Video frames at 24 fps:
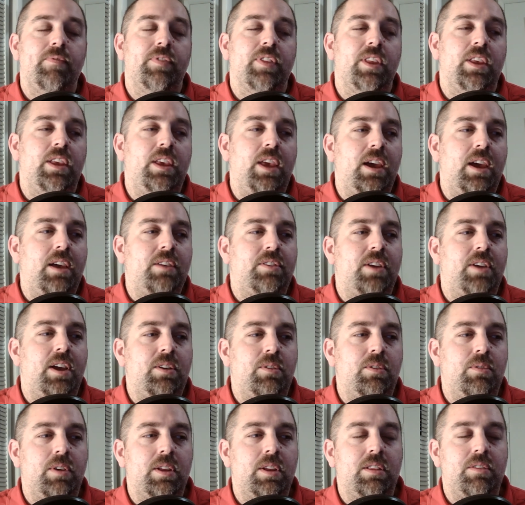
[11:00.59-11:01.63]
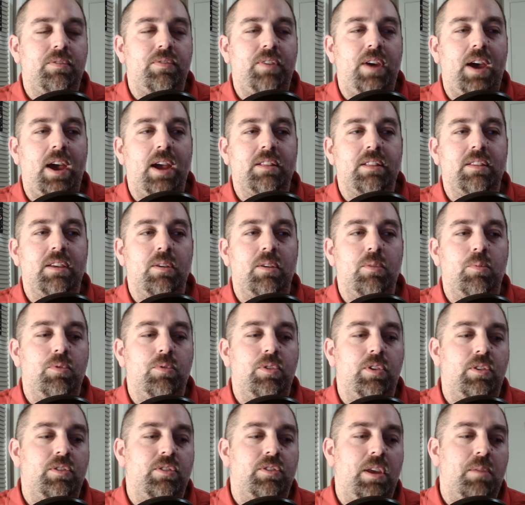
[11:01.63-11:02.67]
Yes, I don't like the fact that
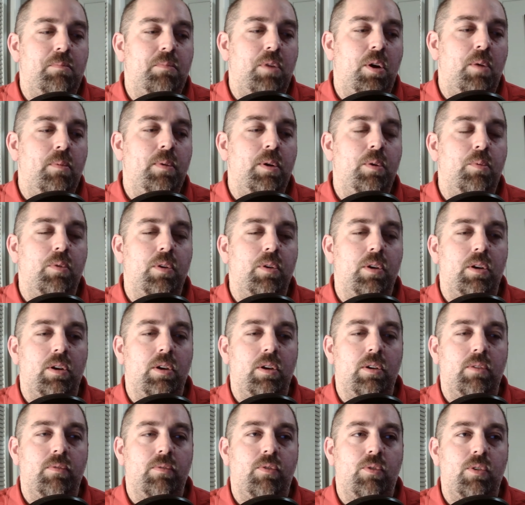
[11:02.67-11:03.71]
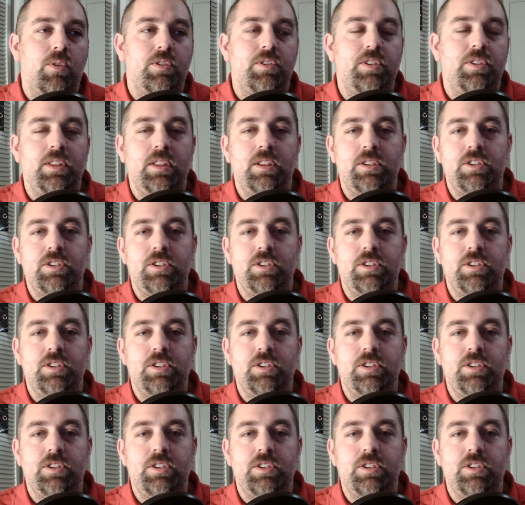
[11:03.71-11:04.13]
there's a moment where, unfortunately, the